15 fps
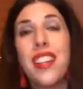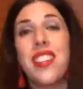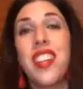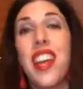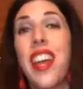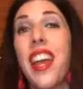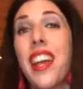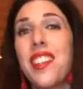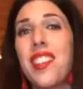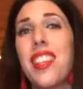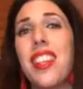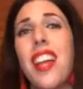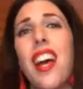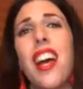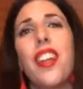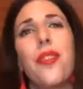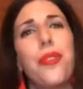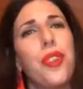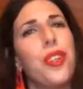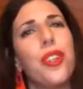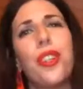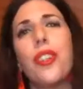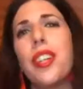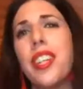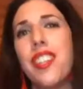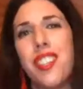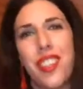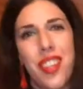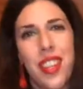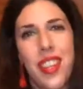Takes a lot of
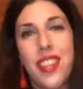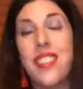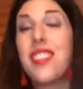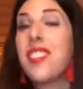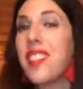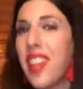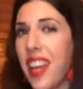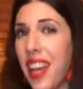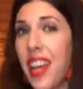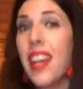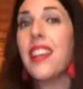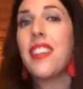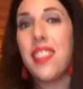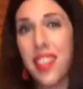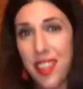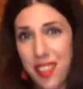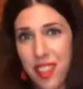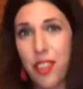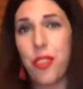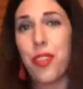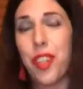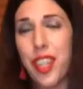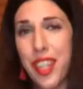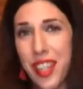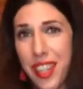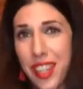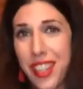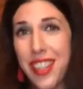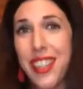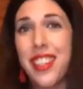courage to stand and
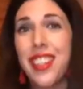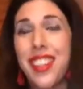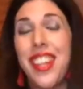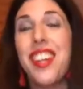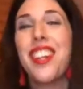disagree.